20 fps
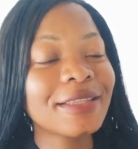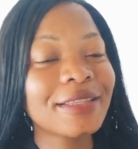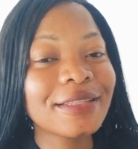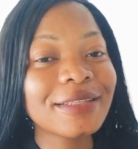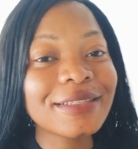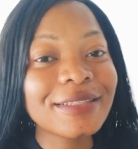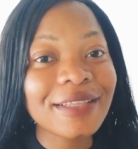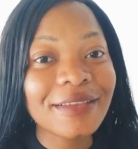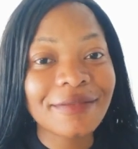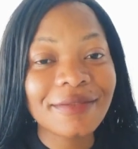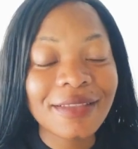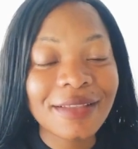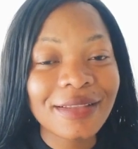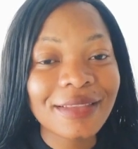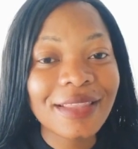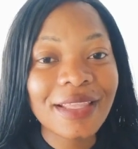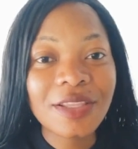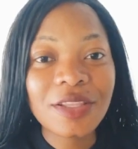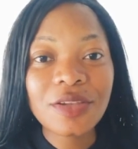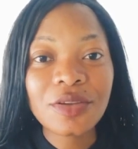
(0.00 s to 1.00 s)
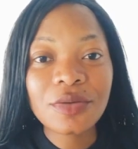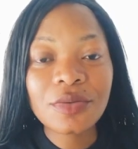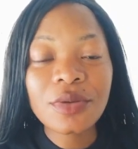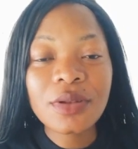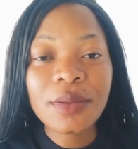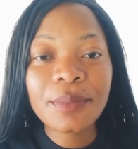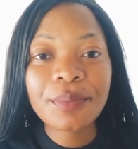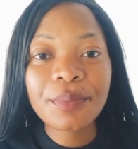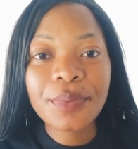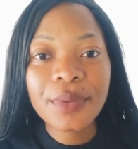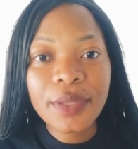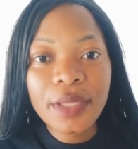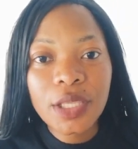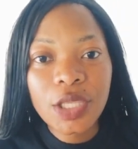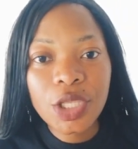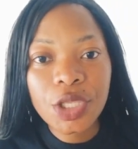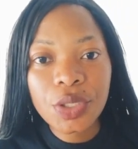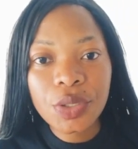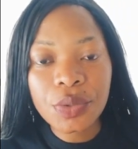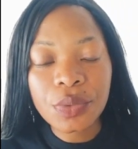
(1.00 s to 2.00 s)
stuff, they're not gonna pick
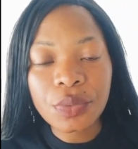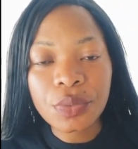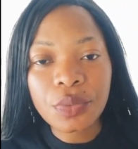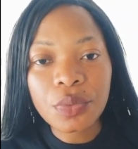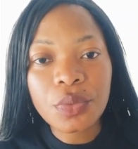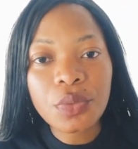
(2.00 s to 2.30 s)
you.